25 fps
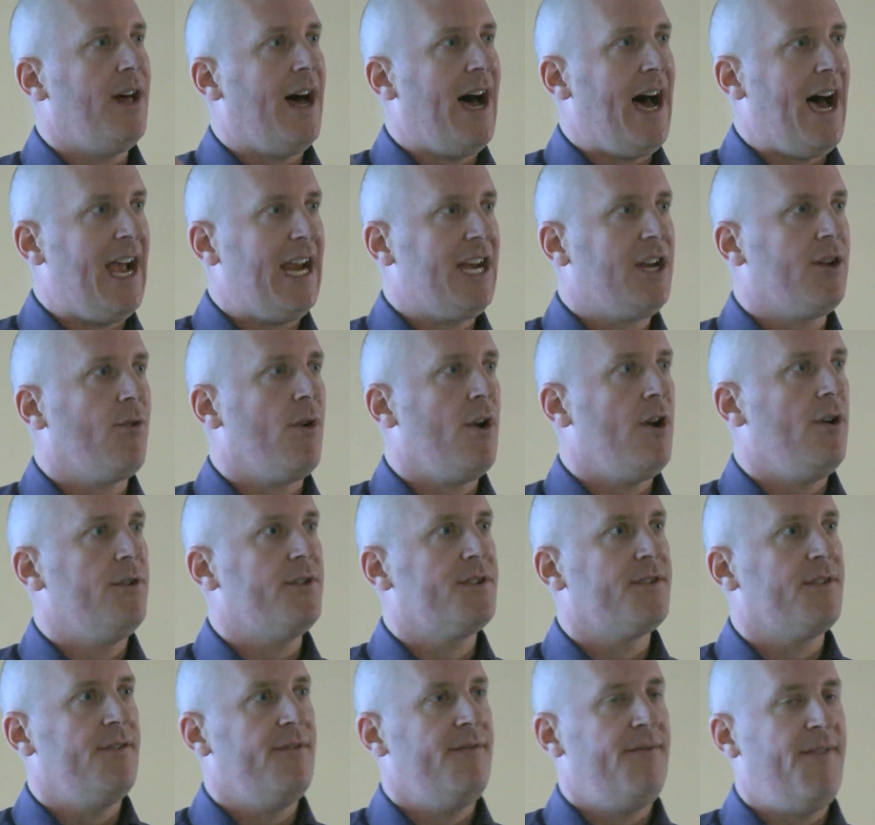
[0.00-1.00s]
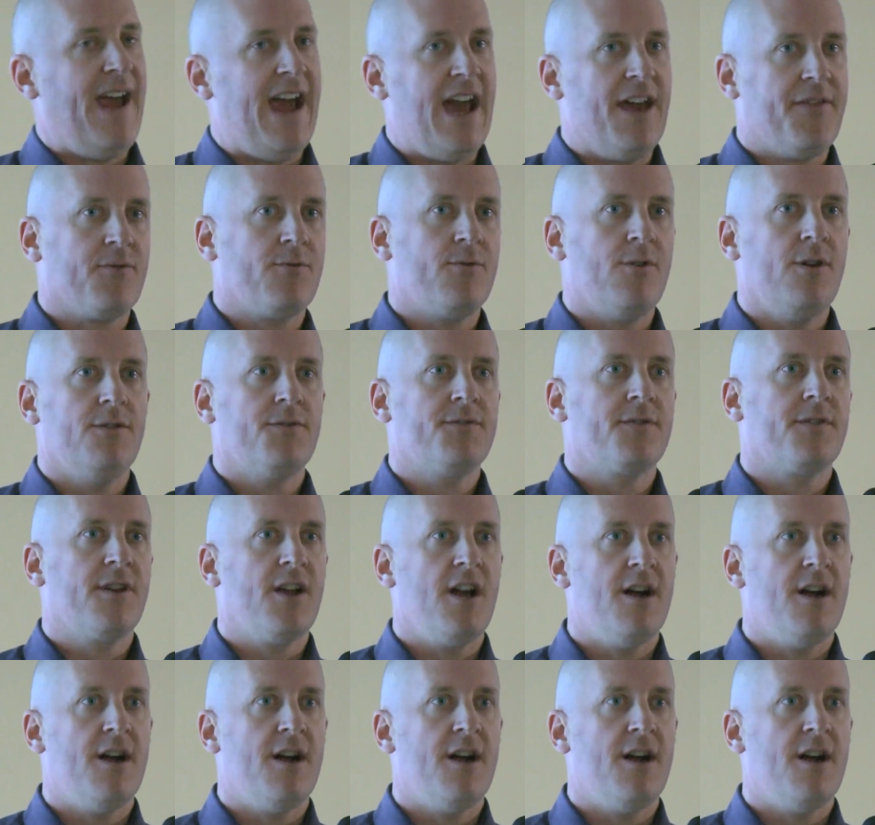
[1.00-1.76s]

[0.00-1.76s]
high-growth, fast-growth